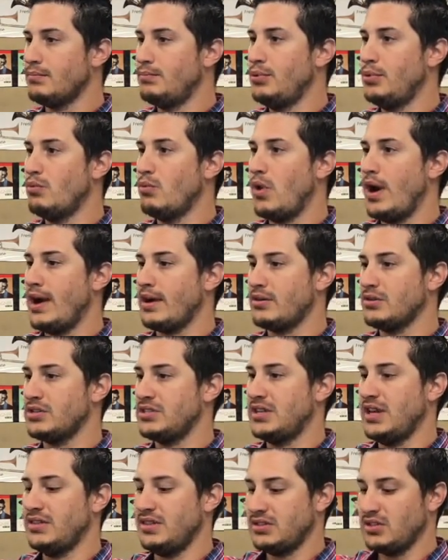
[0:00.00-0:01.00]
boomwhacker
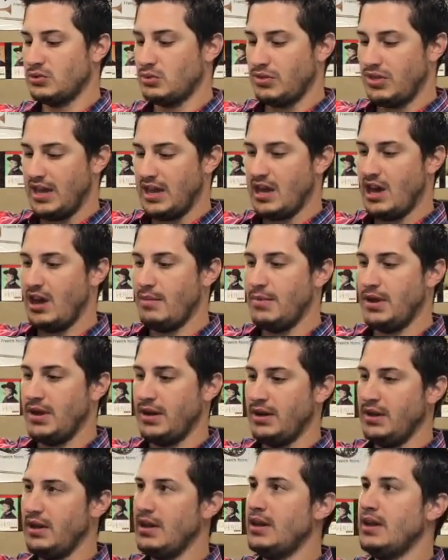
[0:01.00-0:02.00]
set. This is what they come
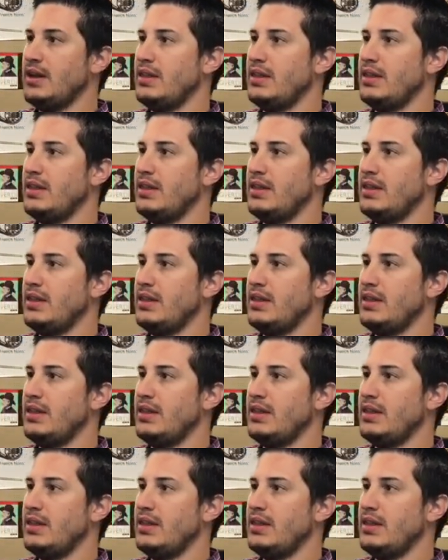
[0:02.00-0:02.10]
in.